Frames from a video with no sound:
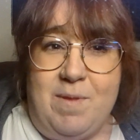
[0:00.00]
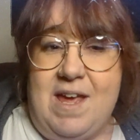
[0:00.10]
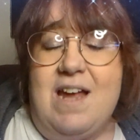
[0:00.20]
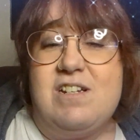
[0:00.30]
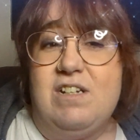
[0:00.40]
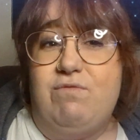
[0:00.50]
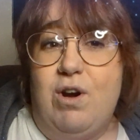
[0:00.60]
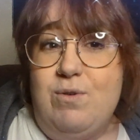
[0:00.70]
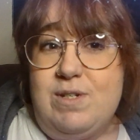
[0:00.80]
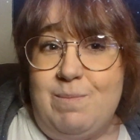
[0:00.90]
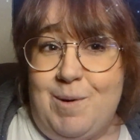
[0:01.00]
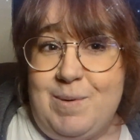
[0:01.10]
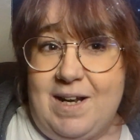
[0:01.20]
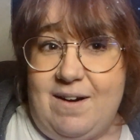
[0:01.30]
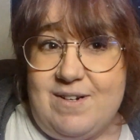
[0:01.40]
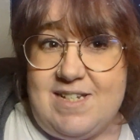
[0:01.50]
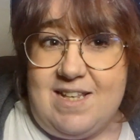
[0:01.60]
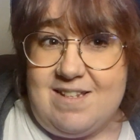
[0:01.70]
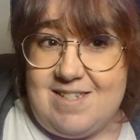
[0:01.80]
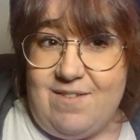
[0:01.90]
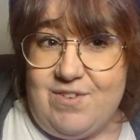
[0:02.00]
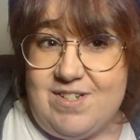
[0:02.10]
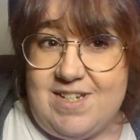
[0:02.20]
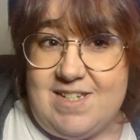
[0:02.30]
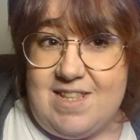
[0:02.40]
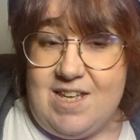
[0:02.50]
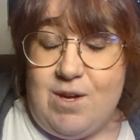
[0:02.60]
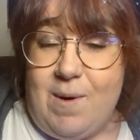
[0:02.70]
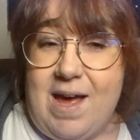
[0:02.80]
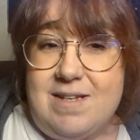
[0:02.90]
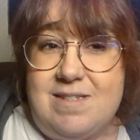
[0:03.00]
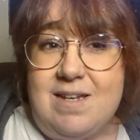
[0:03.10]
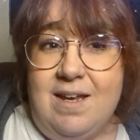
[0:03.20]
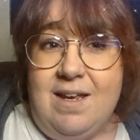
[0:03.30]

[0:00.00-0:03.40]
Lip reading: but they actually rose in popularity in the 70s in the US,